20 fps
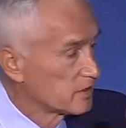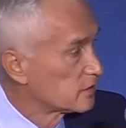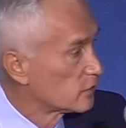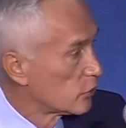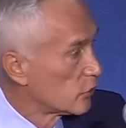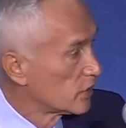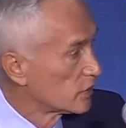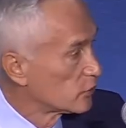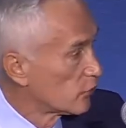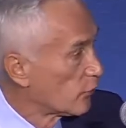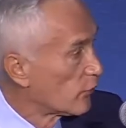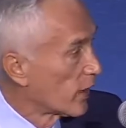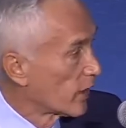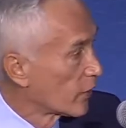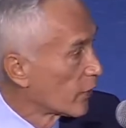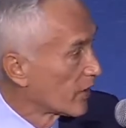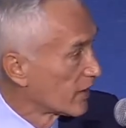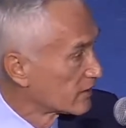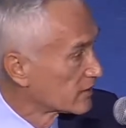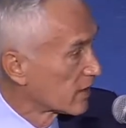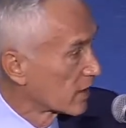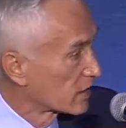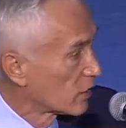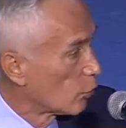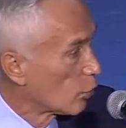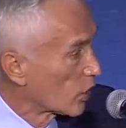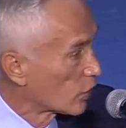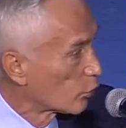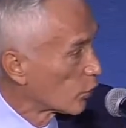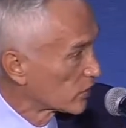at 6.30 to find out
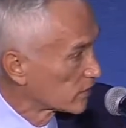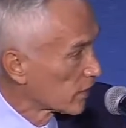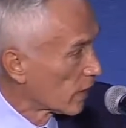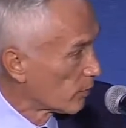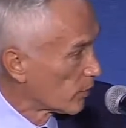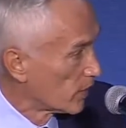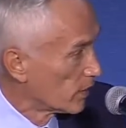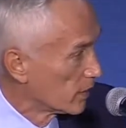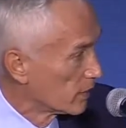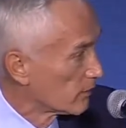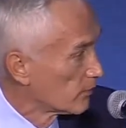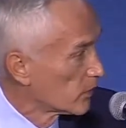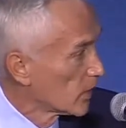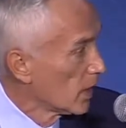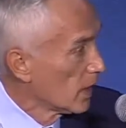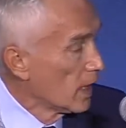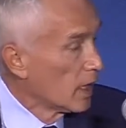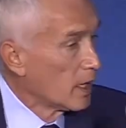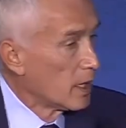exactly what was happening.